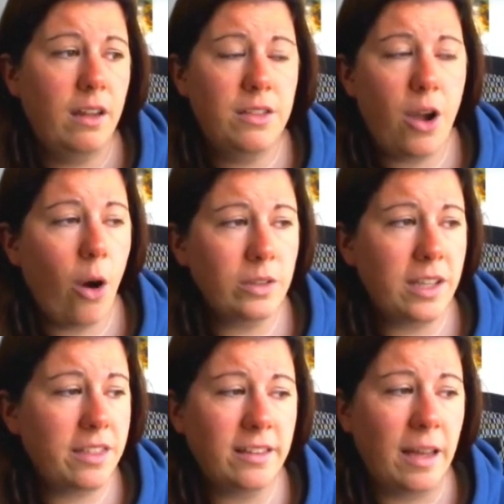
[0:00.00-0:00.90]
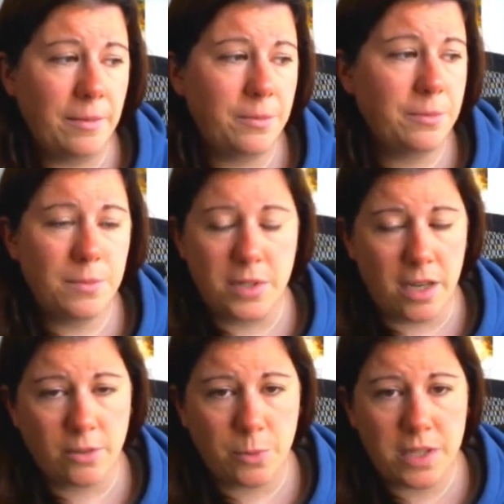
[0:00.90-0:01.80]
The only thing that
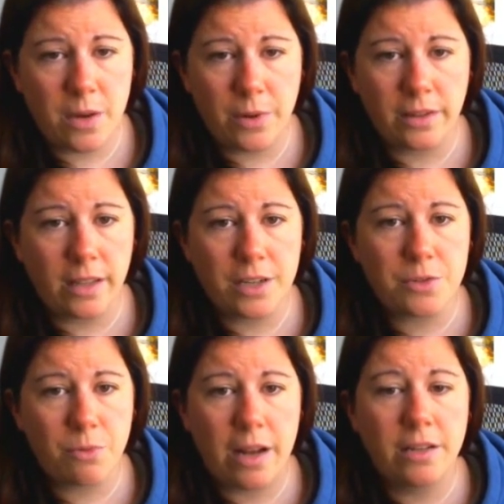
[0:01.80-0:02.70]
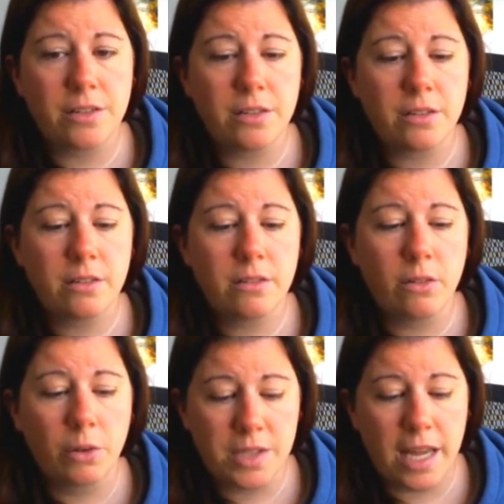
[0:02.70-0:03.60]
sucked was they wouldn't let us rent
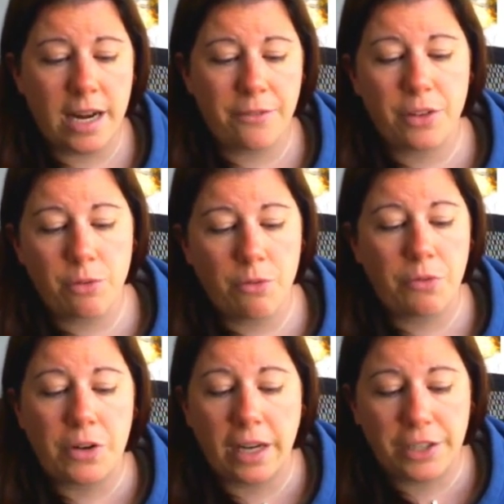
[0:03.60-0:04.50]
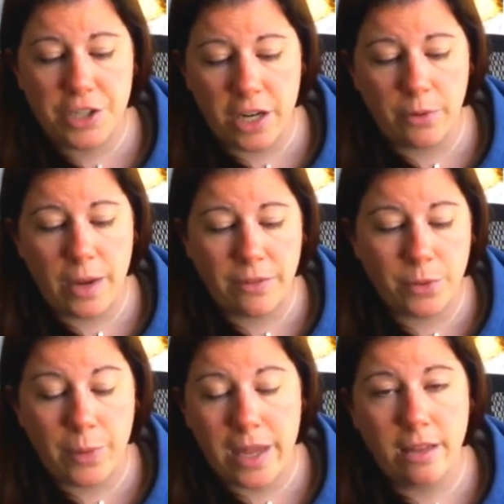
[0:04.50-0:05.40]
or sign up for the room for next year. We have to
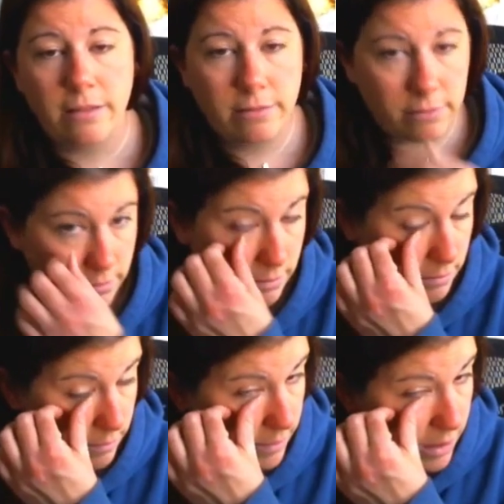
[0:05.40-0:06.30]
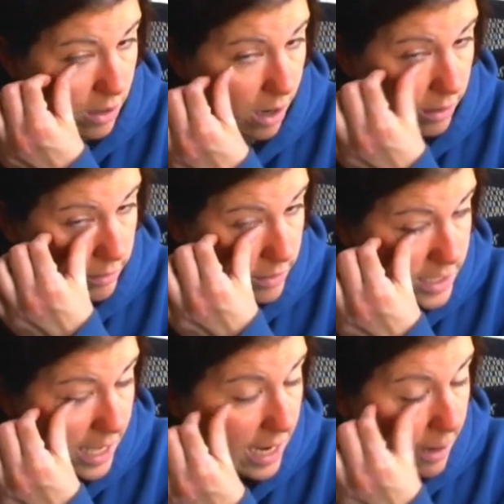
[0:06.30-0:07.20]
wait. They're not
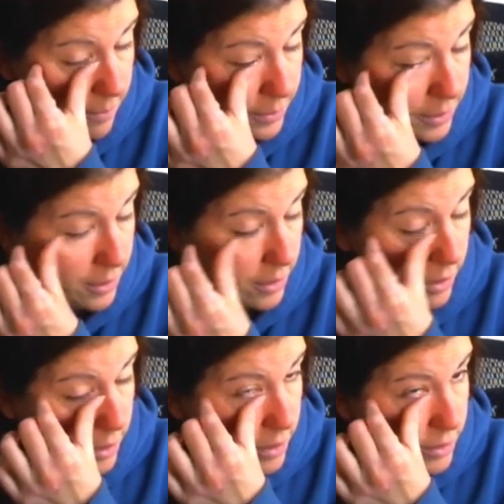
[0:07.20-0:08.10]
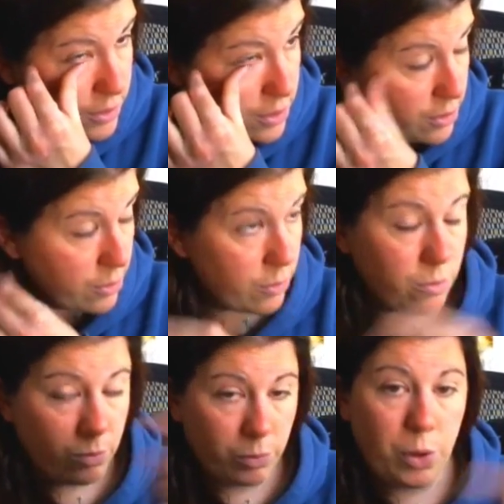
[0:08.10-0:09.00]
set up to,
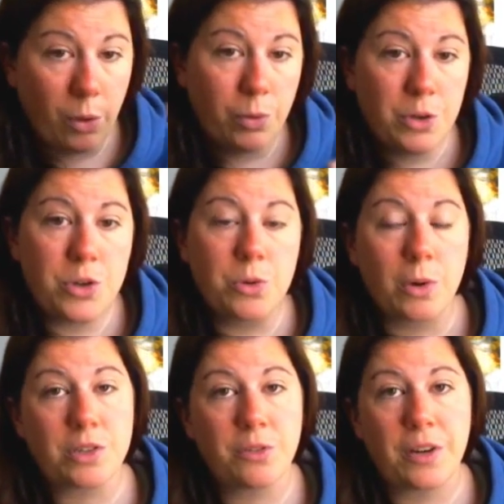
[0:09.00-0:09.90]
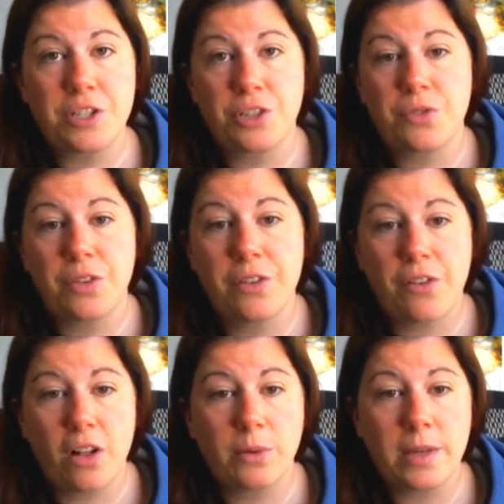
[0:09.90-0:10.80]
you know, renew reservations for the
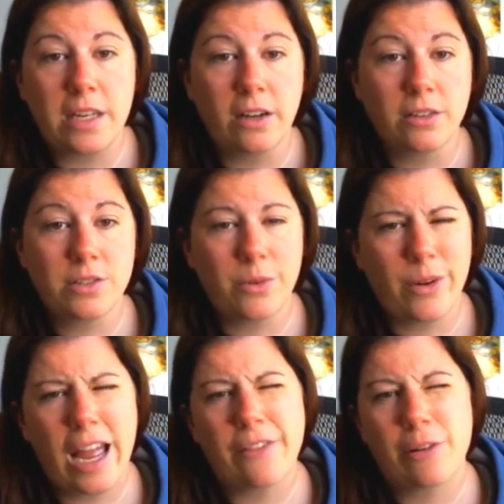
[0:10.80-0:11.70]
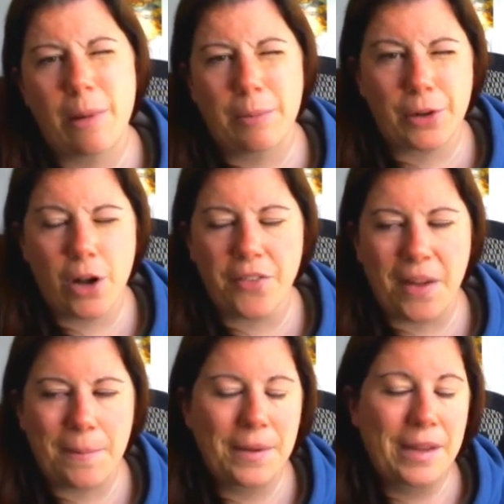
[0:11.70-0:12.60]
following year. So I have to remember to call
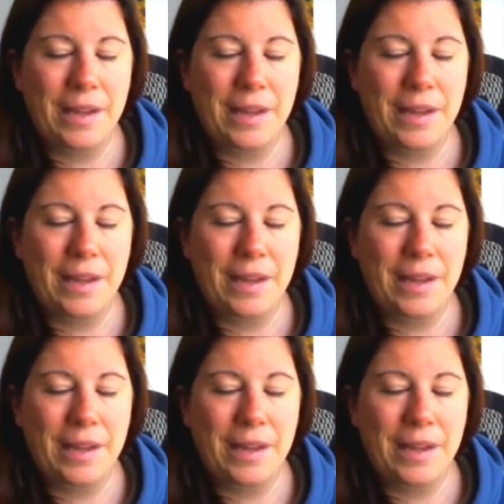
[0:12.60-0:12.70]
them.